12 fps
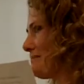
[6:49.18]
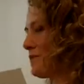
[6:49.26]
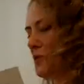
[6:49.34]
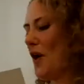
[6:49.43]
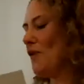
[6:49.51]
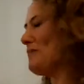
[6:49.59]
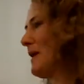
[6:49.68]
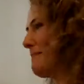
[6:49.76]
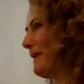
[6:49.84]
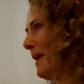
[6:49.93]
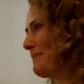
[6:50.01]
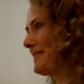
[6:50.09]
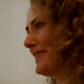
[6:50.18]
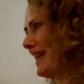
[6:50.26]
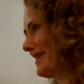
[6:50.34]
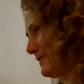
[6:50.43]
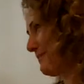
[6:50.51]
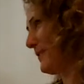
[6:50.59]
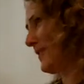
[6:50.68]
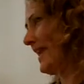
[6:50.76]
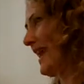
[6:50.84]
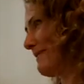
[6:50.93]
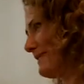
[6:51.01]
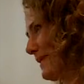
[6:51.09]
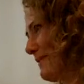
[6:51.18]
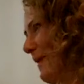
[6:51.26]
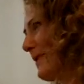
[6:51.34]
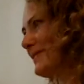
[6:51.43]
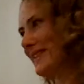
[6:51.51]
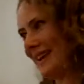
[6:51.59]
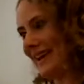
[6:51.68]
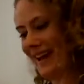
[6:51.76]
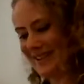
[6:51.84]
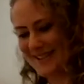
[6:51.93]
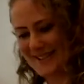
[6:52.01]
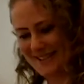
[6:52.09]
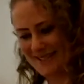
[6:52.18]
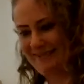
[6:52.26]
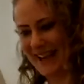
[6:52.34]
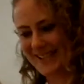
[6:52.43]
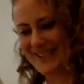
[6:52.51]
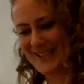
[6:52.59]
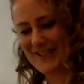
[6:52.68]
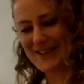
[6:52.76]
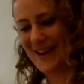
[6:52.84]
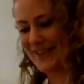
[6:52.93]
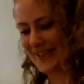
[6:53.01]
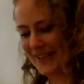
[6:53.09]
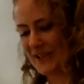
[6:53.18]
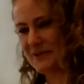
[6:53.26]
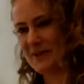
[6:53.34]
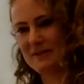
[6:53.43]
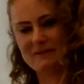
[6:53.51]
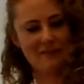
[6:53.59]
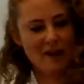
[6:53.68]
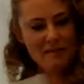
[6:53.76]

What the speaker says: 12 people upstairs and put their names on the post-it gets to do those, so I